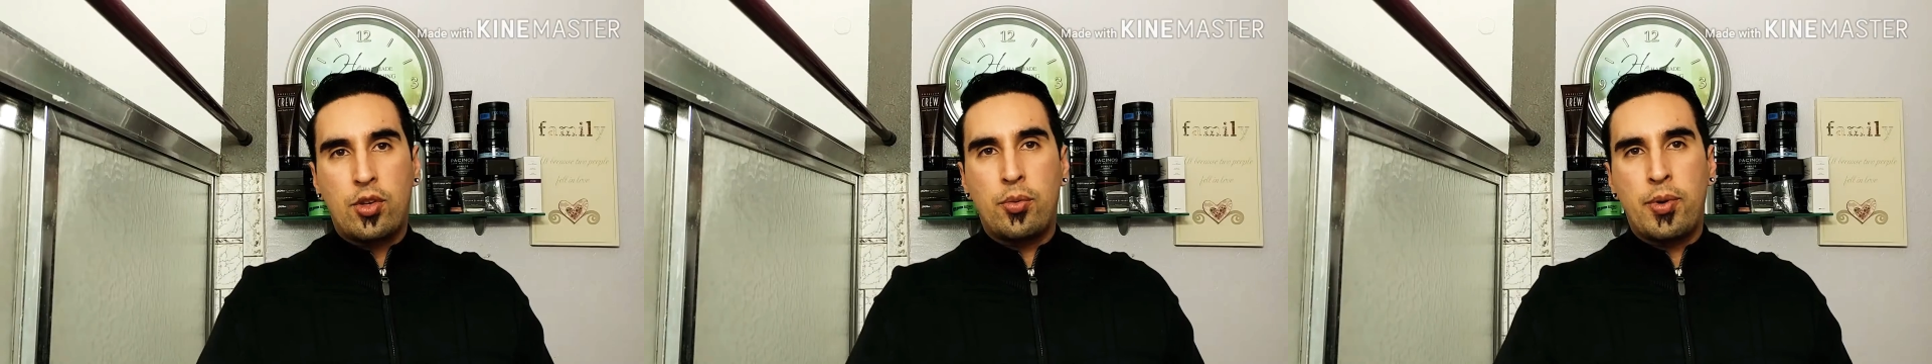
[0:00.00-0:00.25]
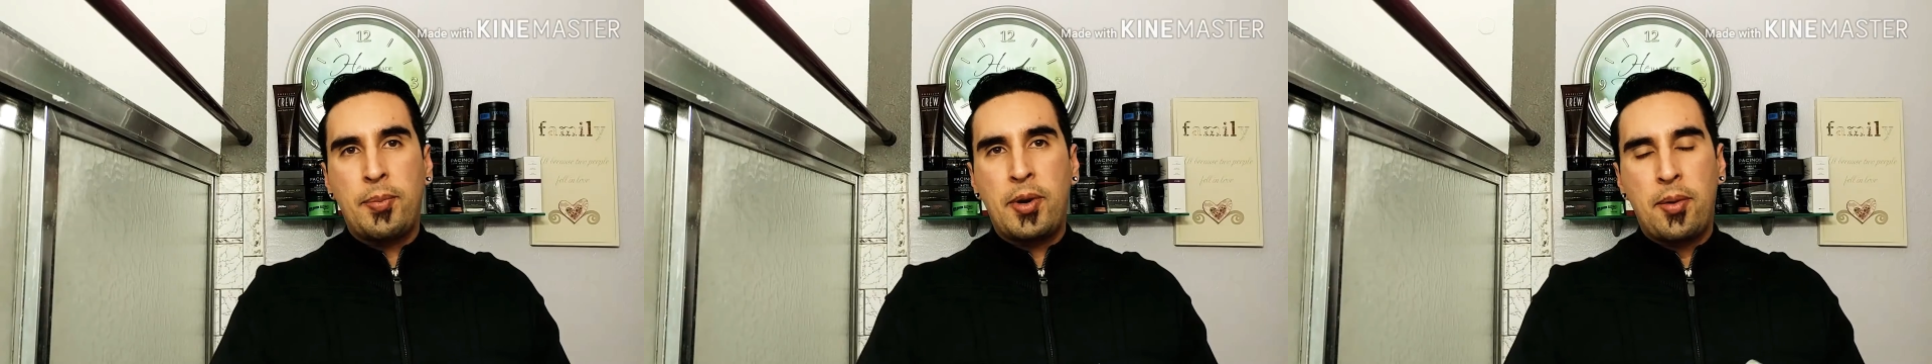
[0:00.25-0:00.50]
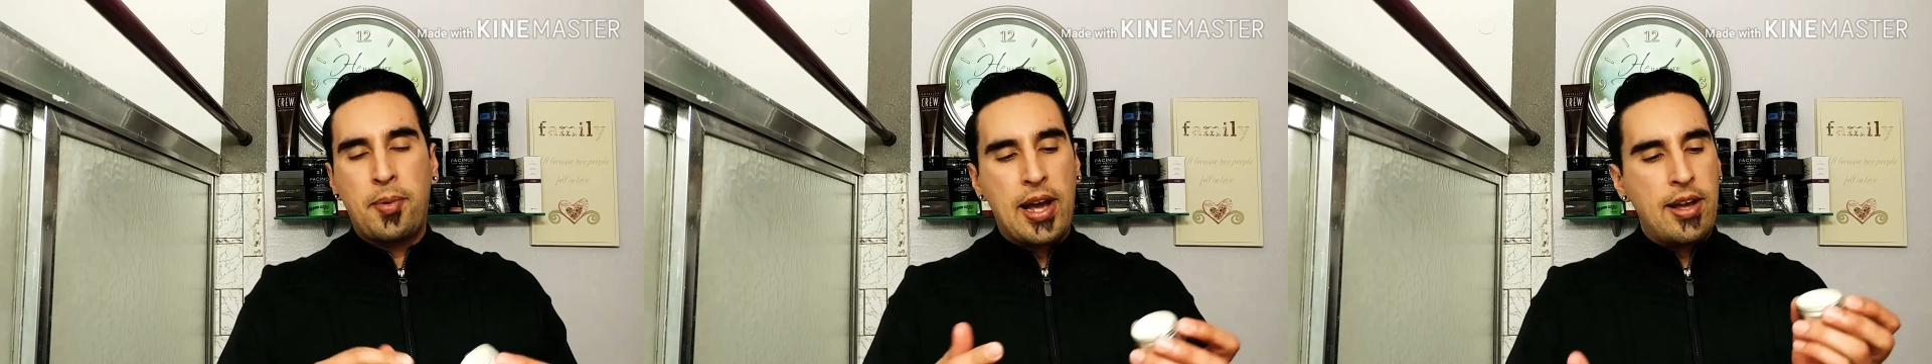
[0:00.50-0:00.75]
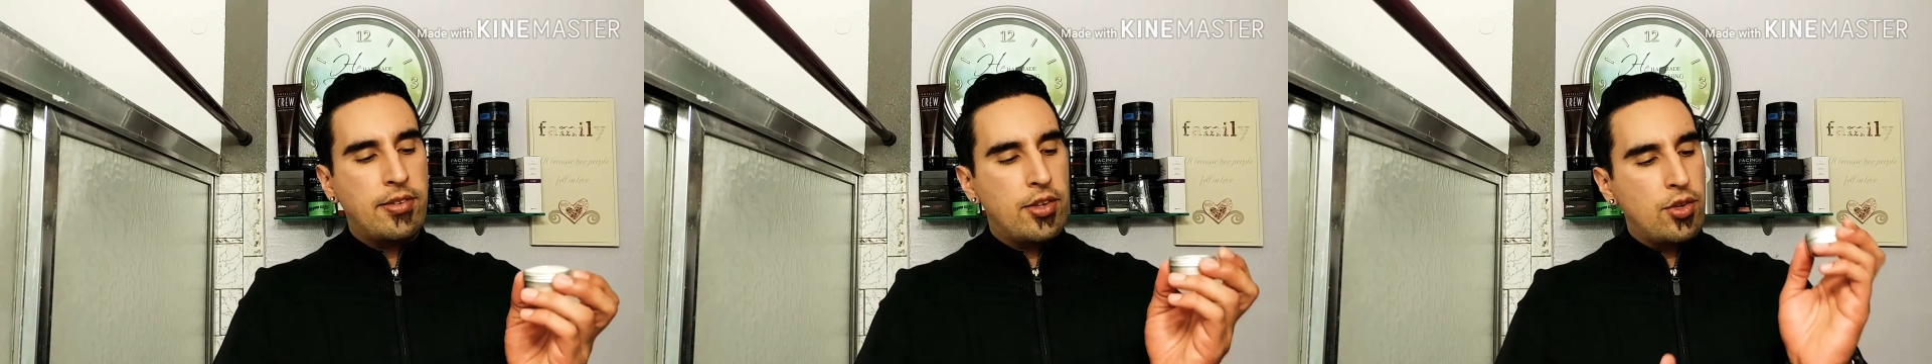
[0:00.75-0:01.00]
you rub it up
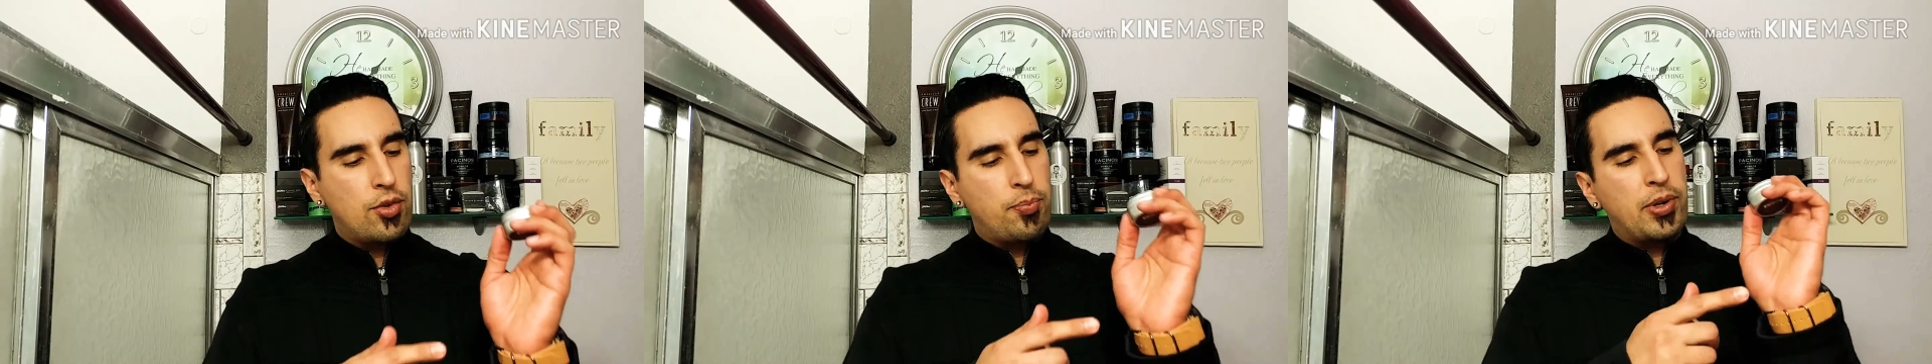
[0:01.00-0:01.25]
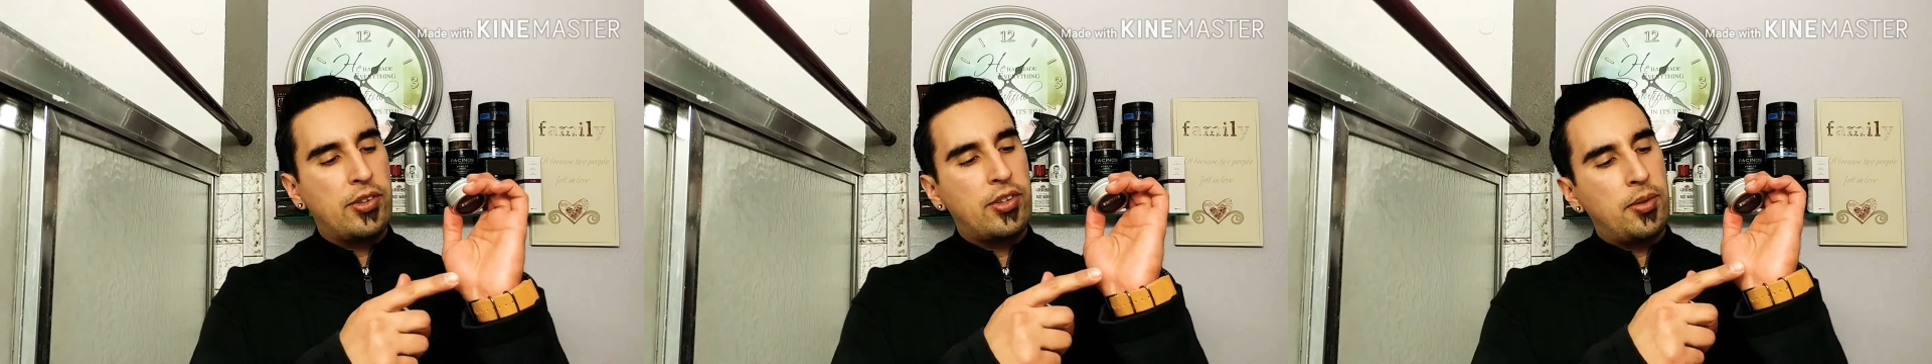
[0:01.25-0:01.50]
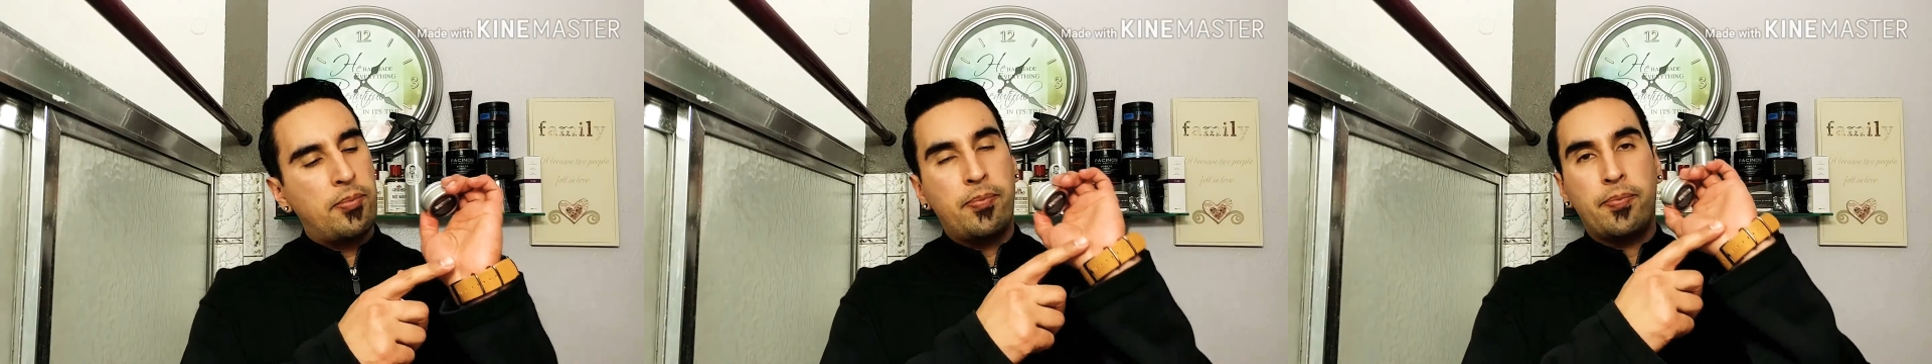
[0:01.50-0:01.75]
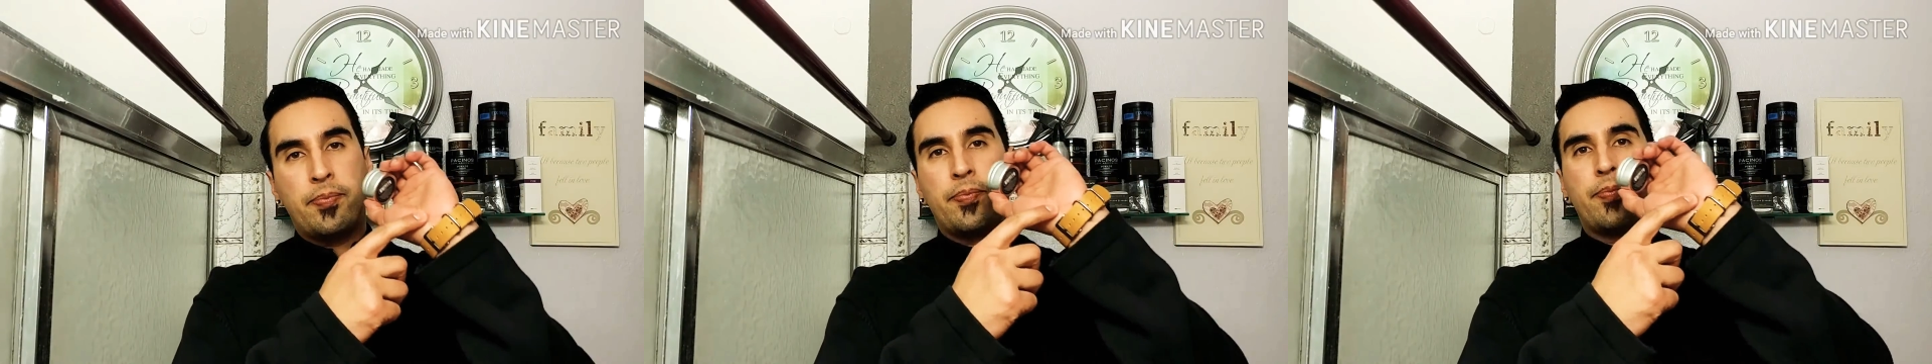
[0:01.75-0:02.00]
guys and you put some